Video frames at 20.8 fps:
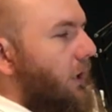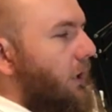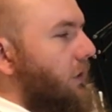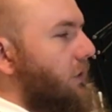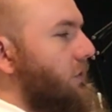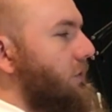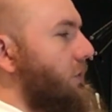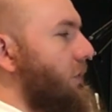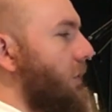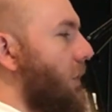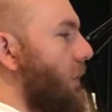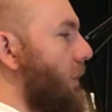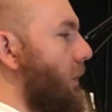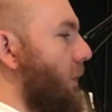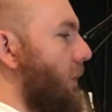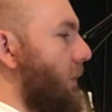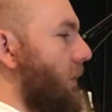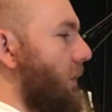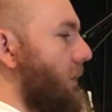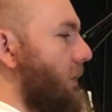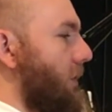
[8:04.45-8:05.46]

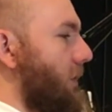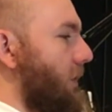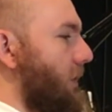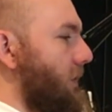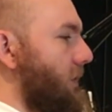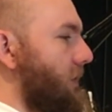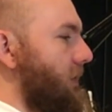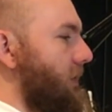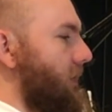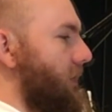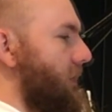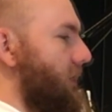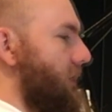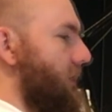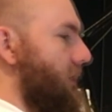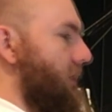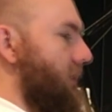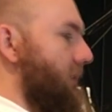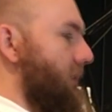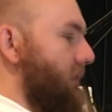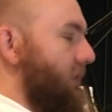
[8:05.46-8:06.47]
So this
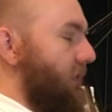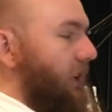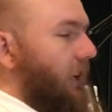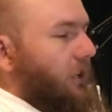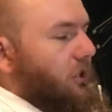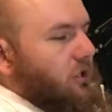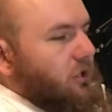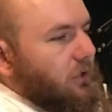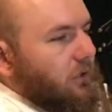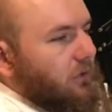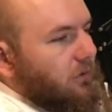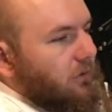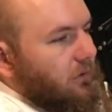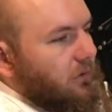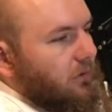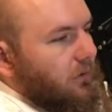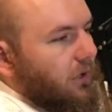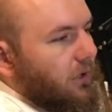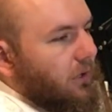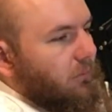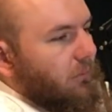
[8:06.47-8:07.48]
is essential
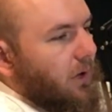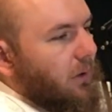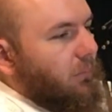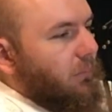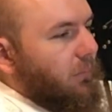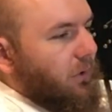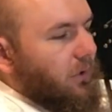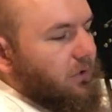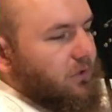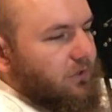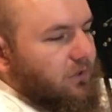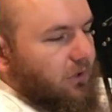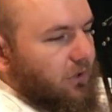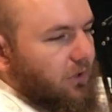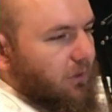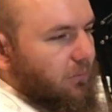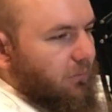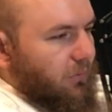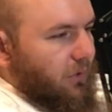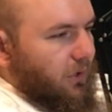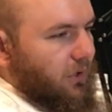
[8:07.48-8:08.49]
in my personal
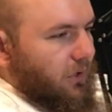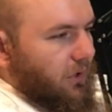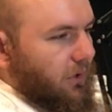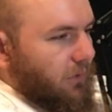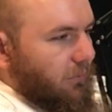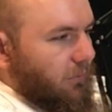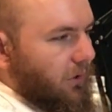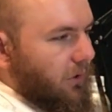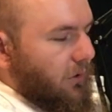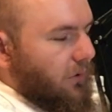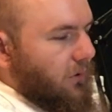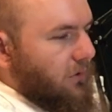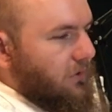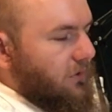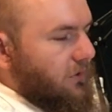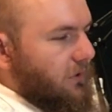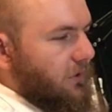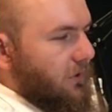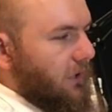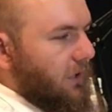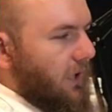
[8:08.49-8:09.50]
opinion,
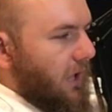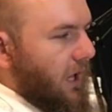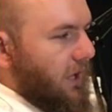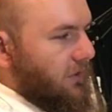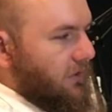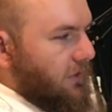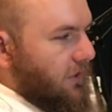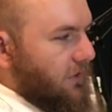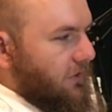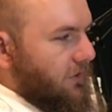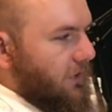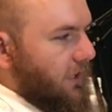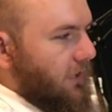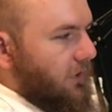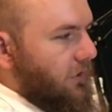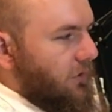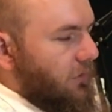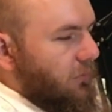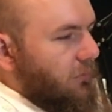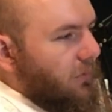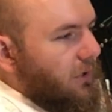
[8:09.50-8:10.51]
because as I
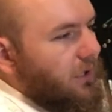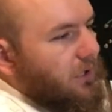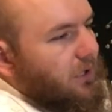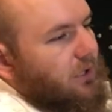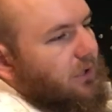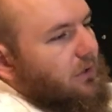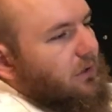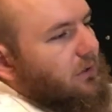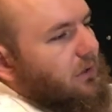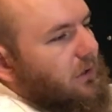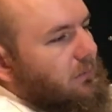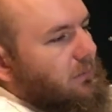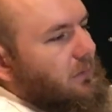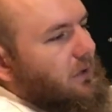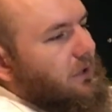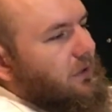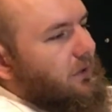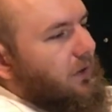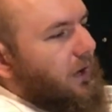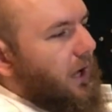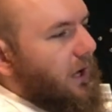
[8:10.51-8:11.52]
said, to me the
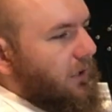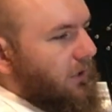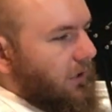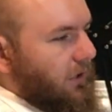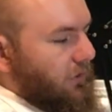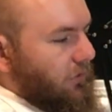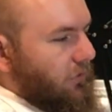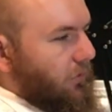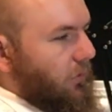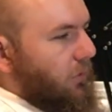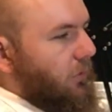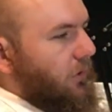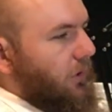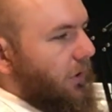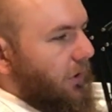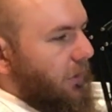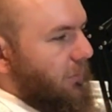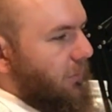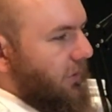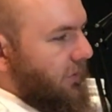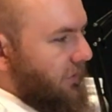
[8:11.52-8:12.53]
meaty attar truly
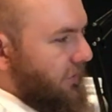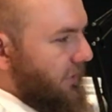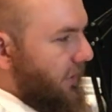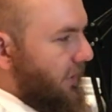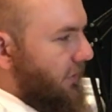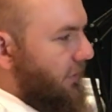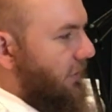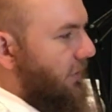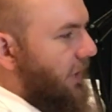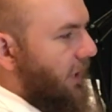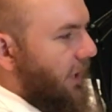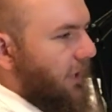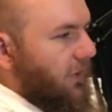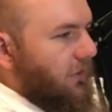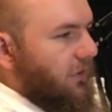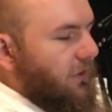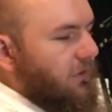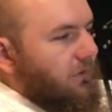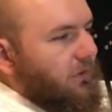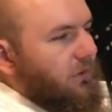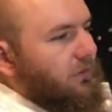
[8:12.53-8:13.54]
represents
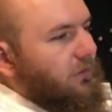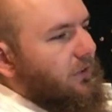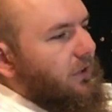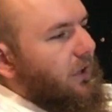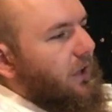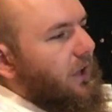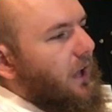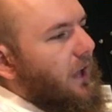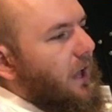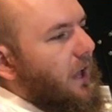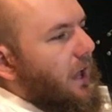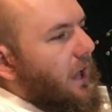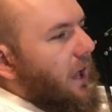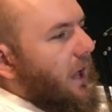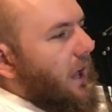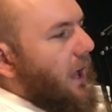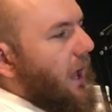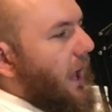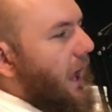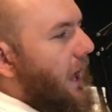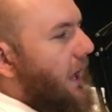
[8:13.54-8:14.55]
creativity
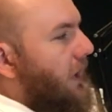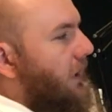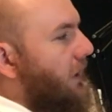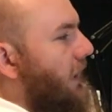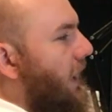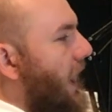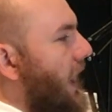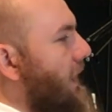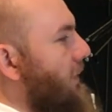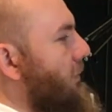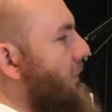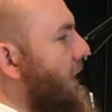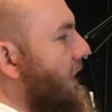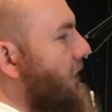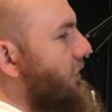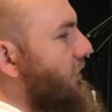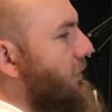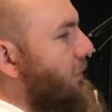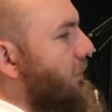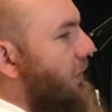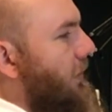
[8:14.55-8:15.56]
and
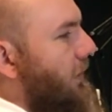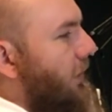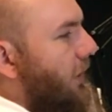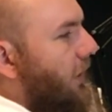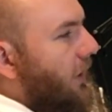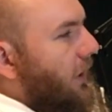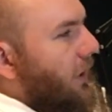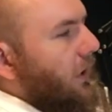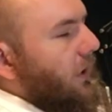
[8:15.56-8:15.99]
unmatchable